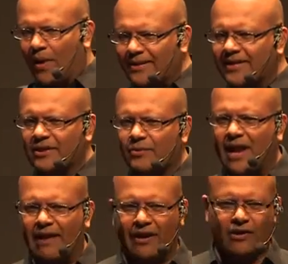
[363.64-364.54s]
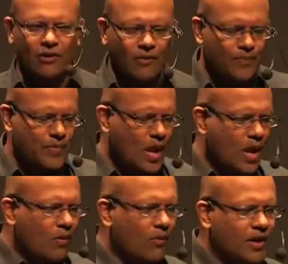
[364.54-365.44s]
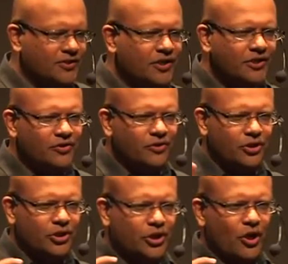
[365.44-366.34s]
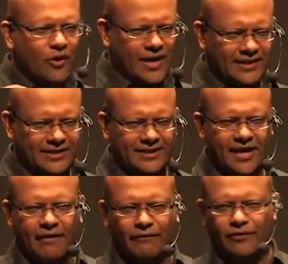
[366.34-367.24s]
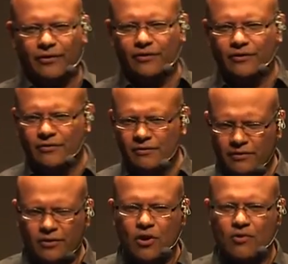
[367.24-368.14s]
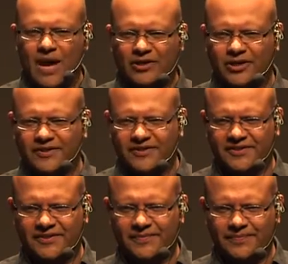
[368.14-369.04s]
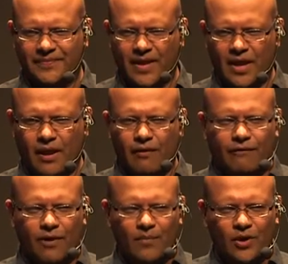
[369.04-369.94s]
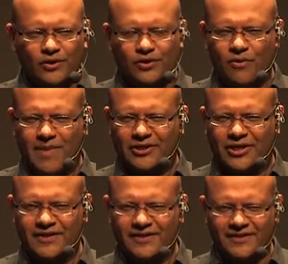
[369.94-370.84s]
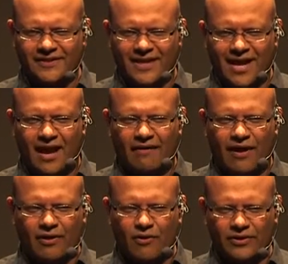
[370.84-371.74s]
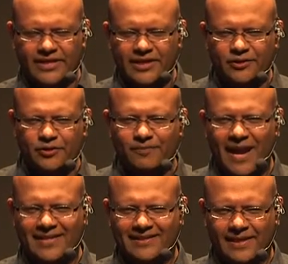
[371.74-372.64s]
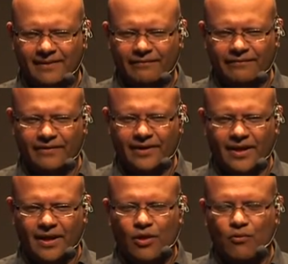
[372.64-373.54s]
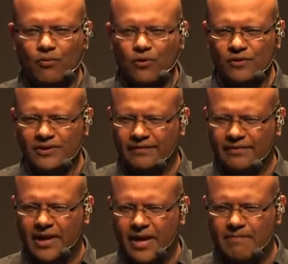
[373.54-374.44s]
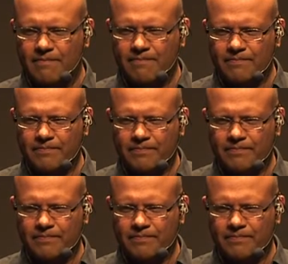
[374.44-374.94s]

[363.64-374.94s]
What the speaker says: What they did with AlphaGo was just to show it a few Go matches. From those Go matches, AlphaGo deduced by itself the rules of the game.